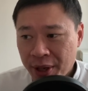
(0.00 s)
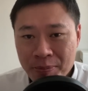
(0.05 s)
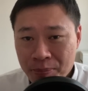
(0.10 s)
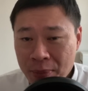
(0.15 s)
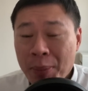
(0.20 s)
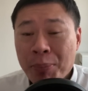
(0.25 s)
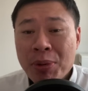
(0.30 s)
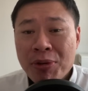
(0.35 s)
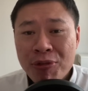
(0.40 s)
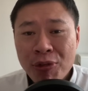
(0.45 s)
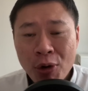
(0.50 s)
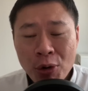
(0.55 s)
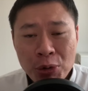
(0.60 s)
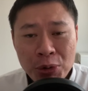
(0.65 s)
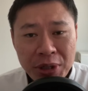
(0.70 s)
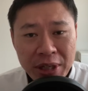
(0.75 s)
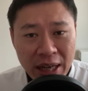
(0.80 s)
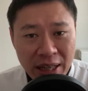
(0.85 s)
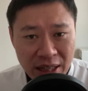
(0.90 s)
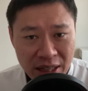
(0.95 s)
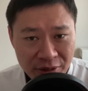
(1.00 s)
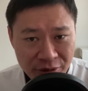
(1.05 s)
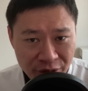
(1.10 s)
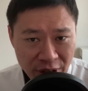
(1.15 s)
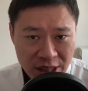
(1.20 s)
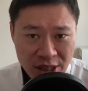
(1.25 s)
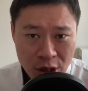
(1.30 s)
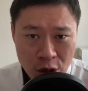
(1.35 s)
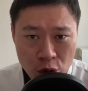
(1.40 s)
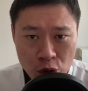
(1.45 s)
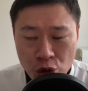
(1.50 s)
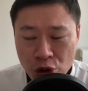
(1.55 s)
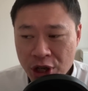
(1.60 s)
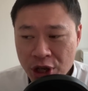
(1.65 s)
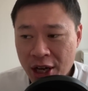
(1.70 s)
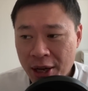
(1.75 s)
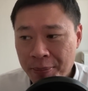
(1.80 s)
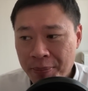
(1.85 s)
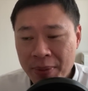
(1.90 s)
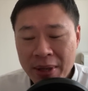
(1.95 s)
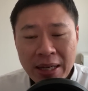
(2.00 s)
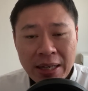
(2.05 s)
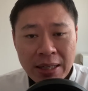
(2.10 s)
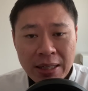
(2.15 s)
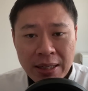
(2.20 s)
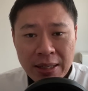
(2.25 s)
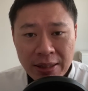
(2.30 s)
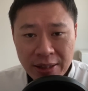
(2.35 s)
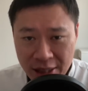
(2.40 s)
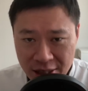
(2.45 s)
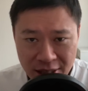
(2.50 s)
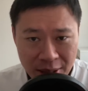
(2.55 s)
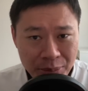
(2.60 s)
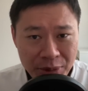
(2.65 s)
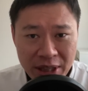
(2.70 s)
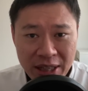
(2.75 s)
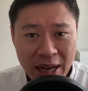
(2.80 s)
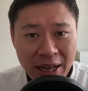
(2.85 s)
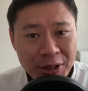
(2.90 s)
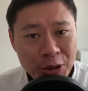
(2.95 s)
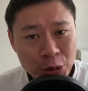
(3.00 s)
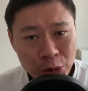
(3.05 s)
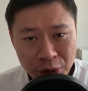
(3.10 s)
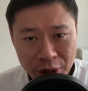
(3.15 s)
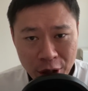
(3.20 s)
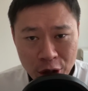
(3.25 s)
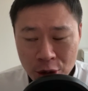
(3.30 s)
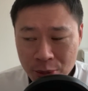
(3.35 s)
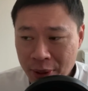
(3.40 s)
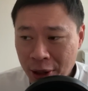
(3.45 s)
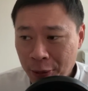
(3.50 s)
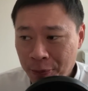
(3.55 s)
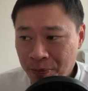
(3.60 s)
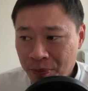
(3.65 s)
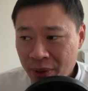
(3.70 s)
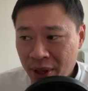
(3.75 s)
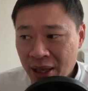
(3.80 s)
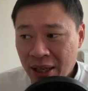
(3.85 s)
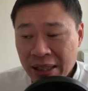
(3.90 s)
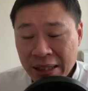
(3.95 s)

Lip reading: But before you get invested in 3M, there's something I need to tell you about.